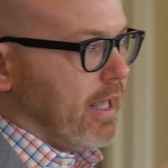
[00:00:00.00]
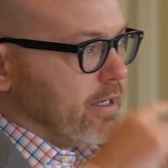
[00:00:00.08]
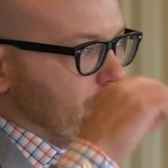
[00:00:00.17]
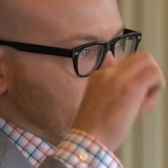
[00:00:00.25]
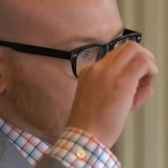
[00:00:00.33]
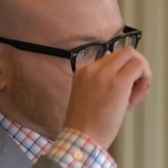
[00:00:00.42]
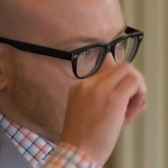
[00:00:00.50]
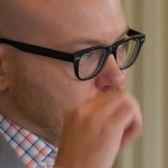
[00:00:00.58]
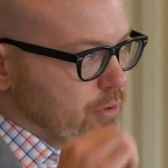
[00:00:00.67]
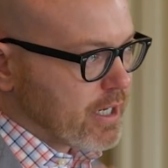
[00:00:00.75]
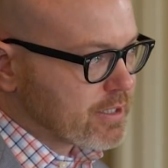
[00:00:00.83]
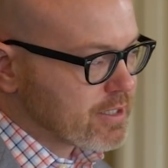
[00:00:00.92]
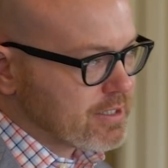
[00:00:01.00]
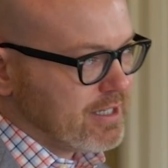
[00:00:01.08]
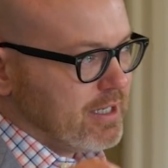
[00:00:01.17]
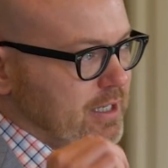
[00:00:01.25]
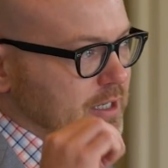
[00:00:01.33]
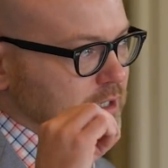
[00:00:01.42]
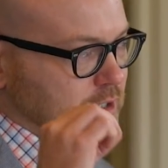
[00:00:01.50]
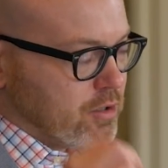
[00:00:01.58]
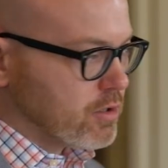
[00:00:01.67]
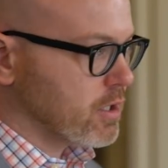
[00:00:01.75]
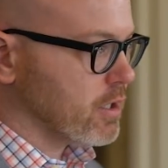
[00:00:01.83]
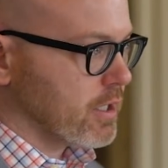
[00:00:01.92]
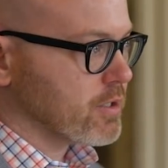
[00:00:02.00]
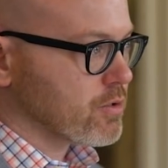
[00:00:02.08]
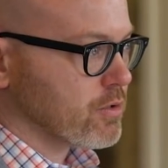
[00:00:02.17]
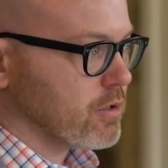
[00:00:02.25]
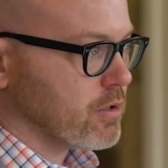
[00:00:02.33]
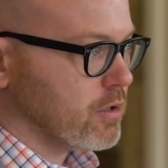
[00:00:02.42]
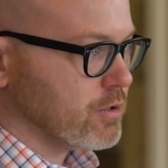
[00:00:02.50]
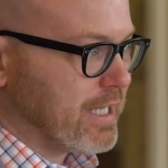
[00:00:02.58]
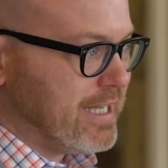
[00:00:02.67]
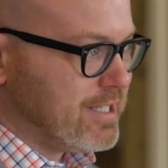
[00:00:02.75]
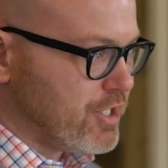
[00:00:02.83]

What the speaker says: and a suppressed good cholesterol called